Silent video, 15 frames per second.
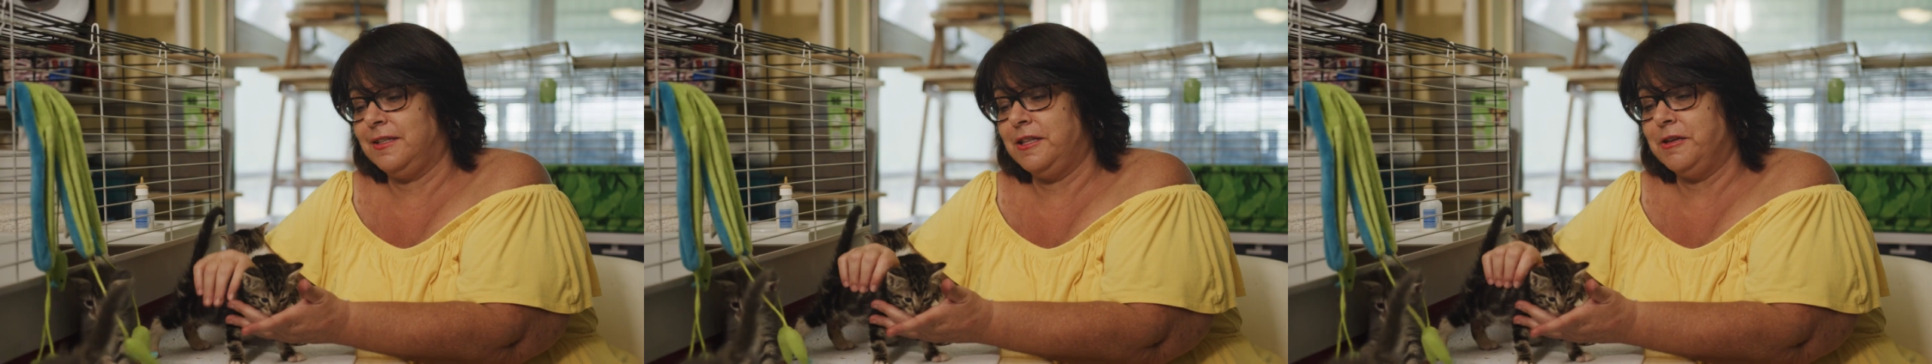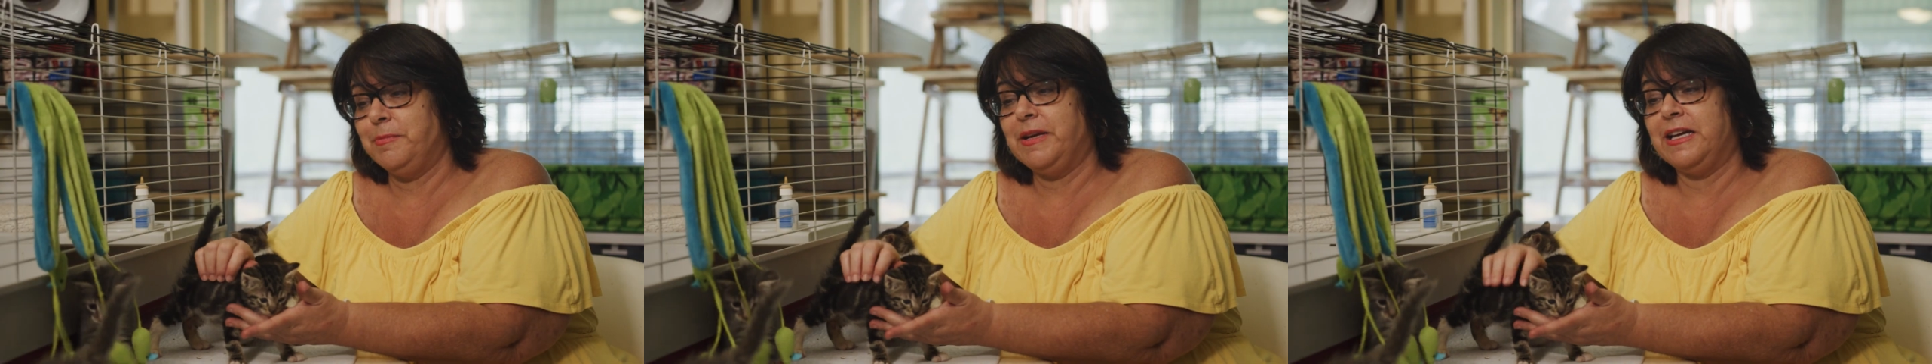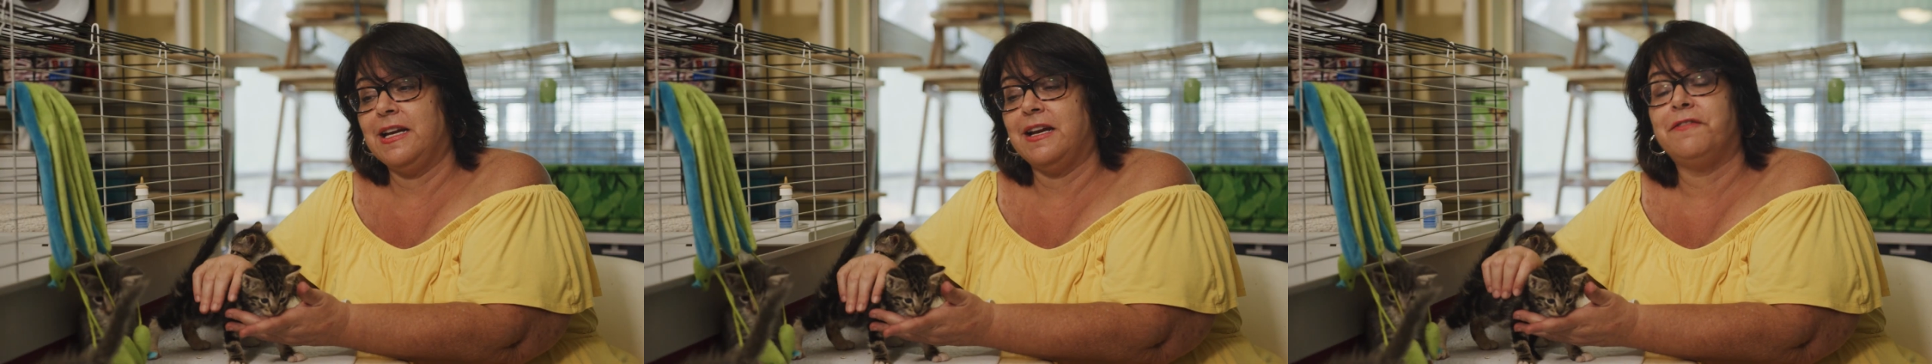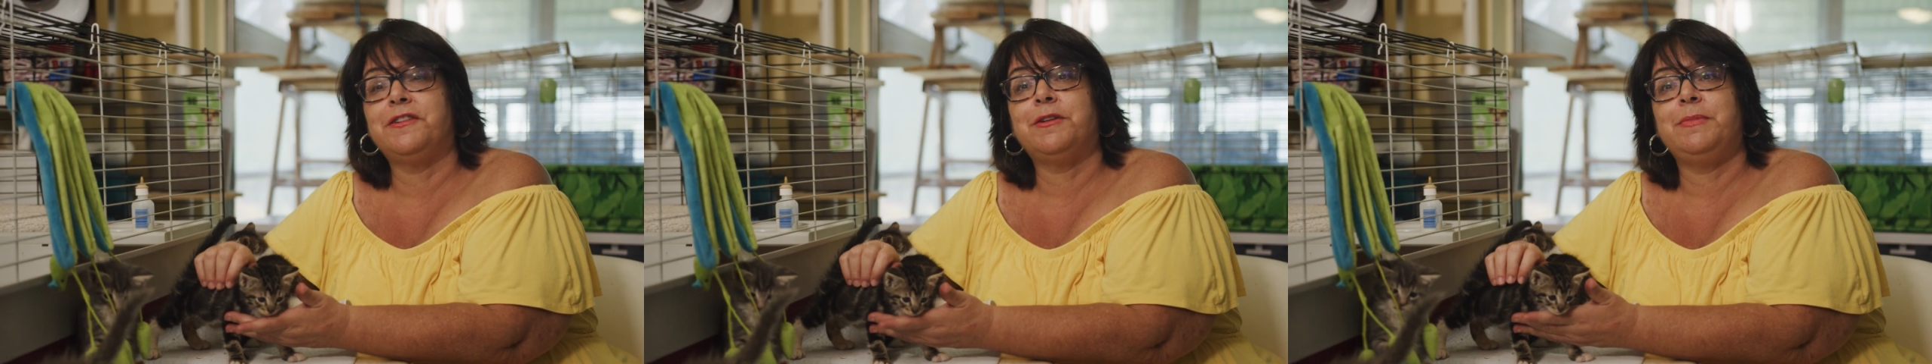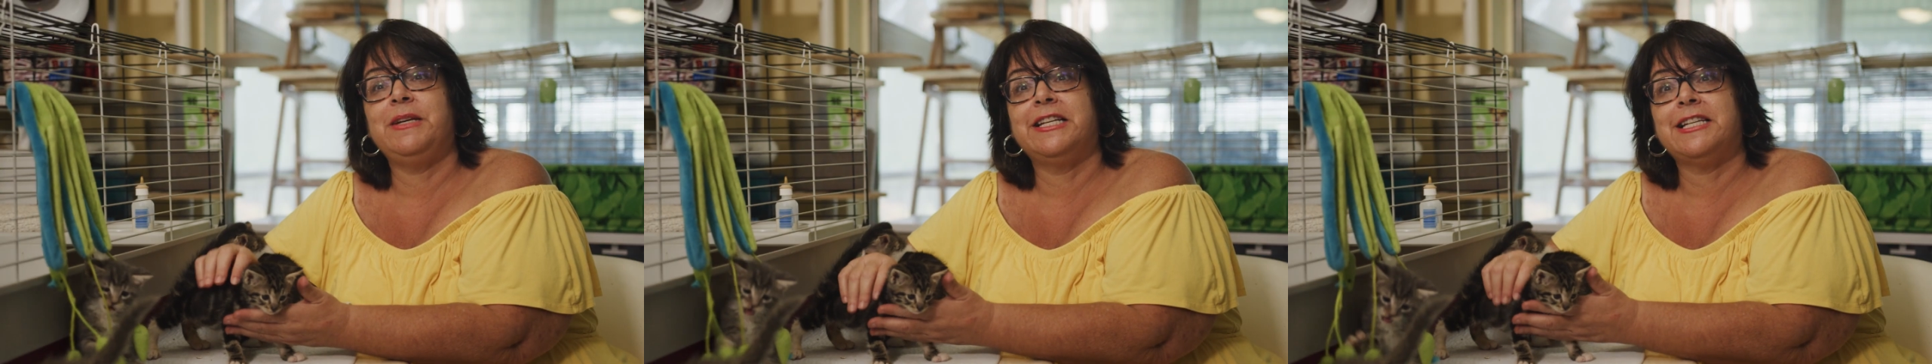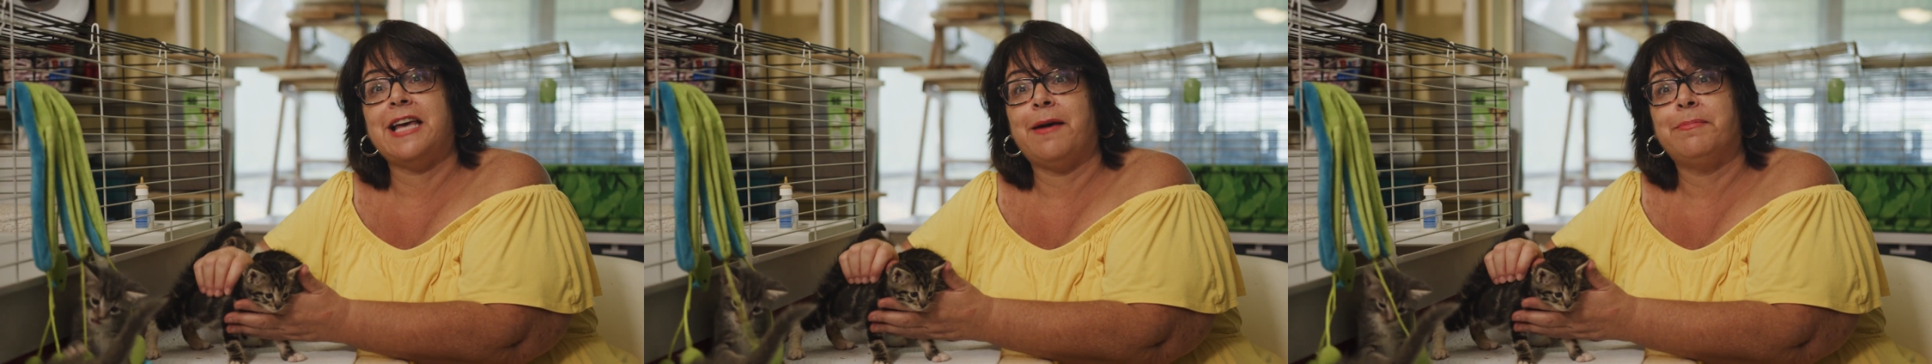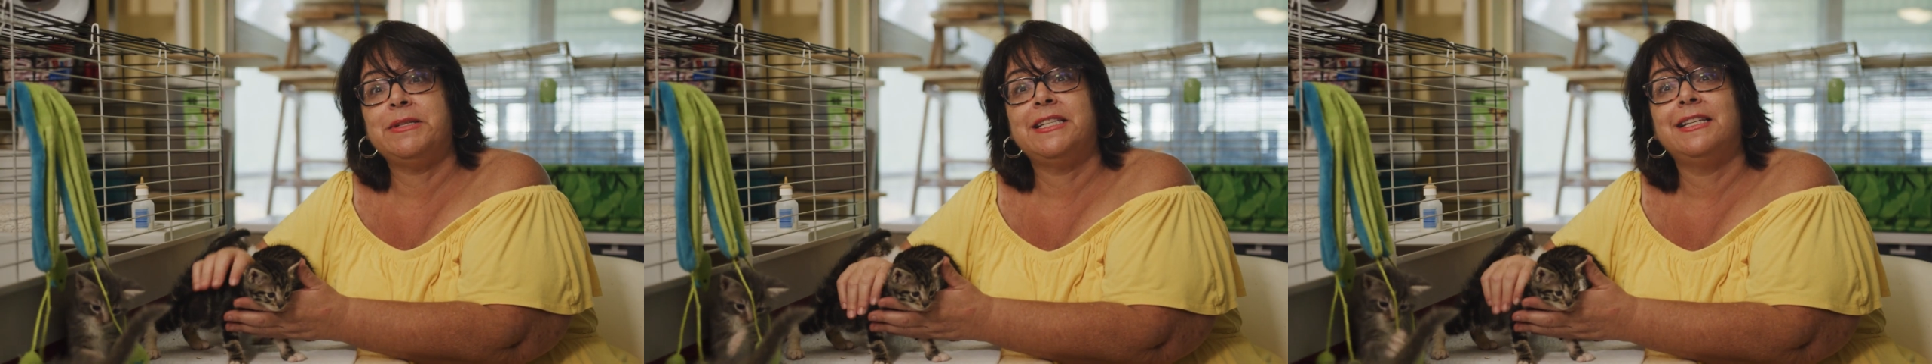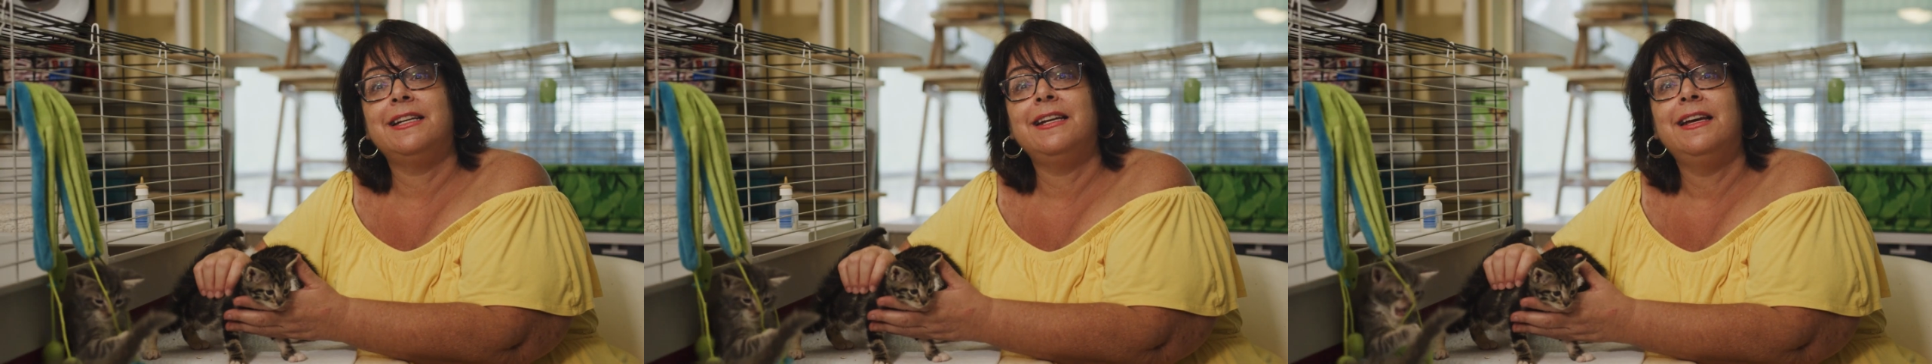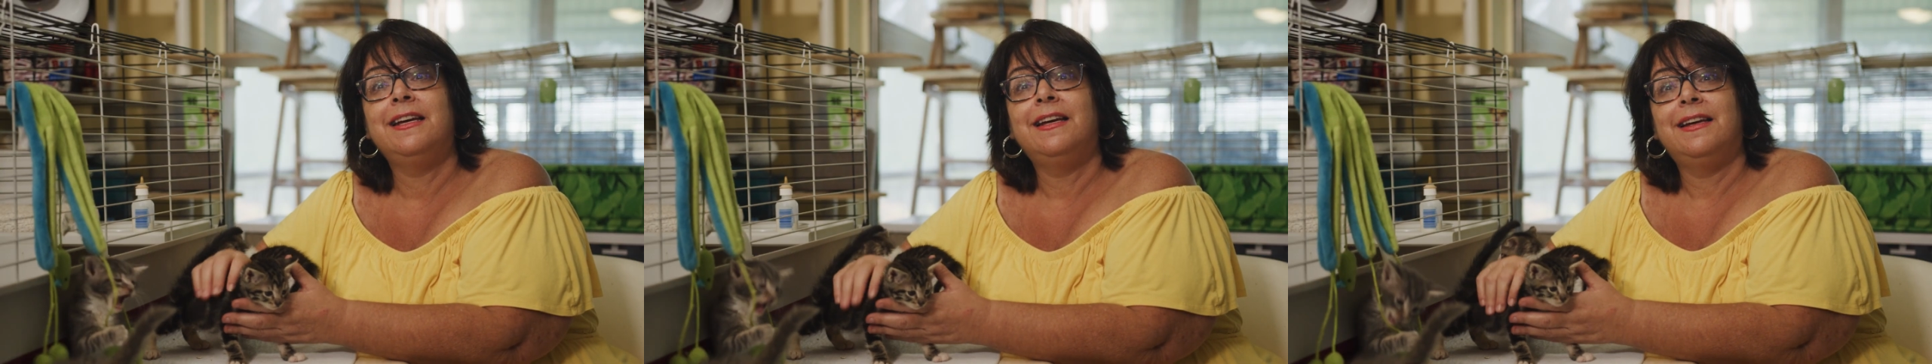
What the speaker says: they're big enough to be adopted